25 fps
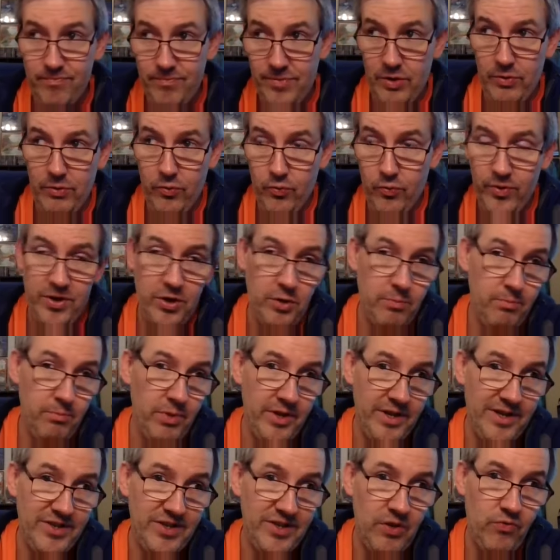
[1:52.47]
It went up
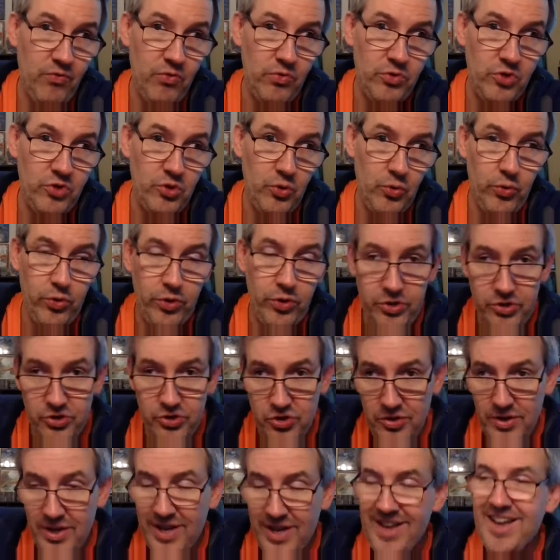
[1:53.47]
like several stories.